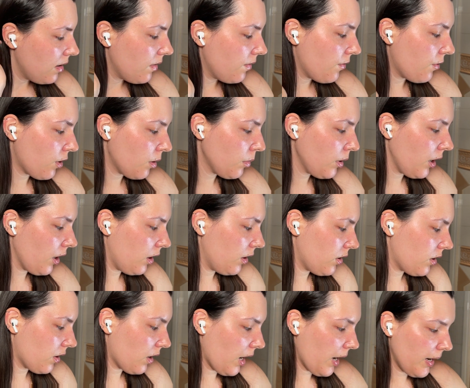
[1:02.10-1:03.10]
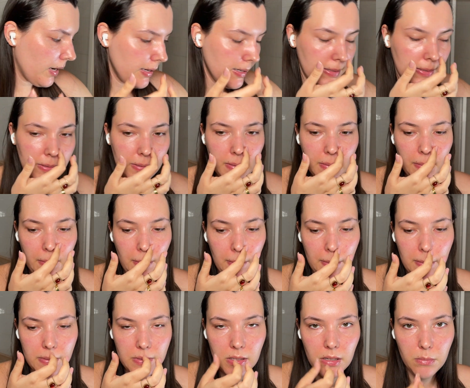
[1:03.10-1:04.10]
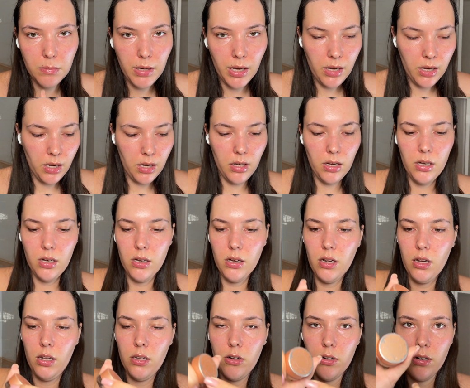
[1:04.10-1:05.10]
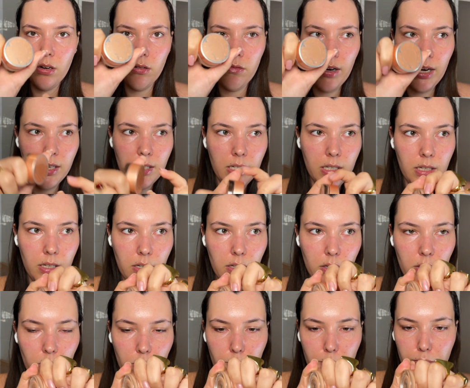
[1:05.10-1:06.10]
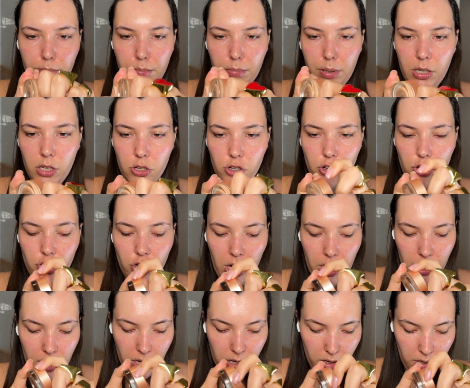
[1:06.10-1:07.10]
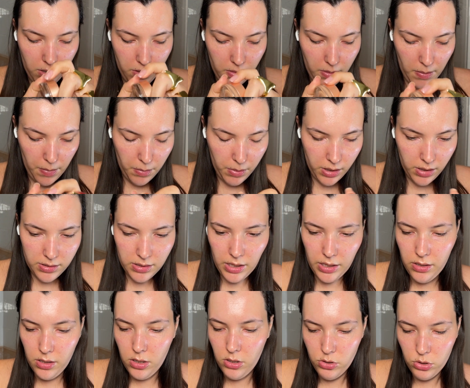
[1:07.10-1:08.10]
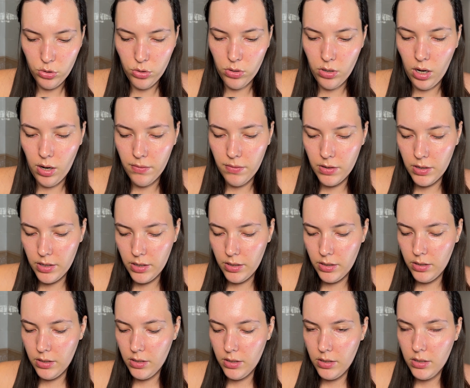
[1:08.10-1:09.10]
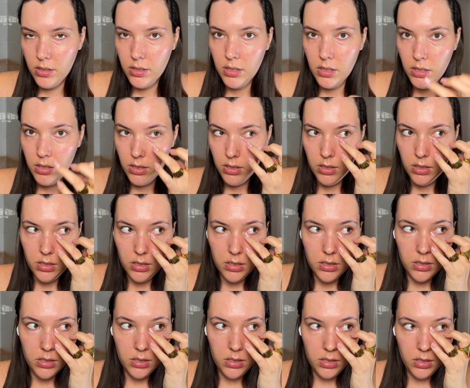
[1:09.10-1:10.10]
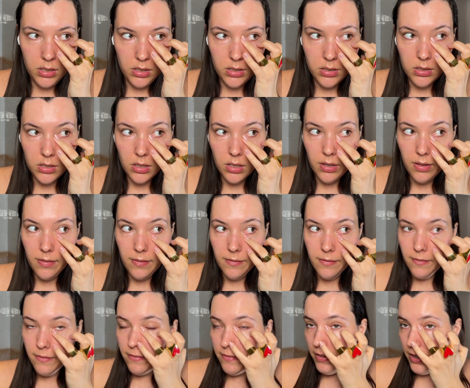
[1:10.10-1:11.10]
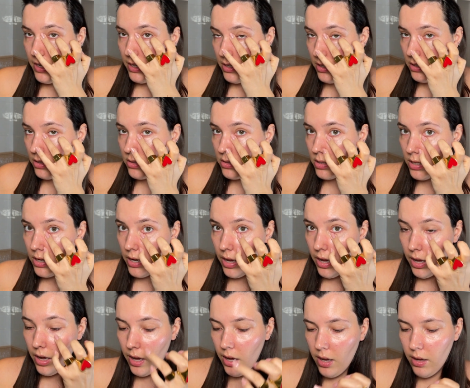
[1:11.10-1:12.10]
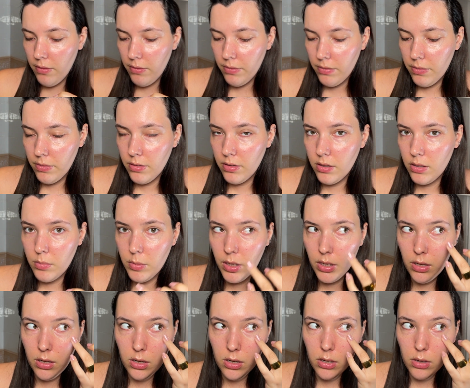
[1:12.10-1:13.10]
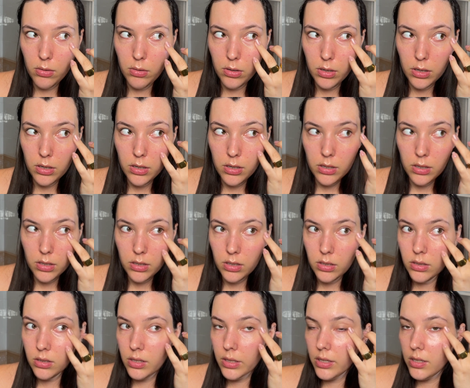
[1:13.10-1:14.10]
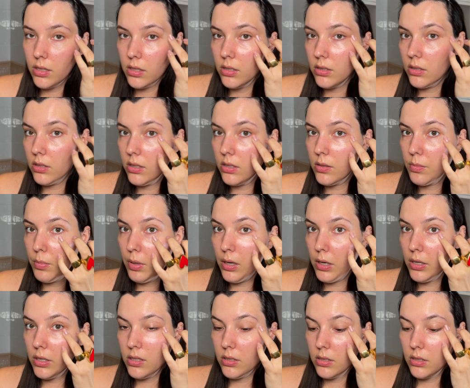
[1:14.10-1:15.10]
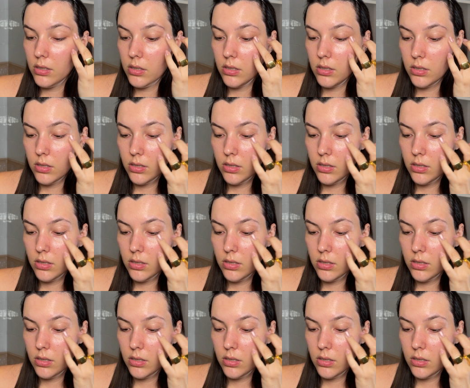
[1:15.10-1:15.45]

For my under eyes, using Becca color correcting peach shade, because I need to cover these veins that I have in my inner corner and like these parts.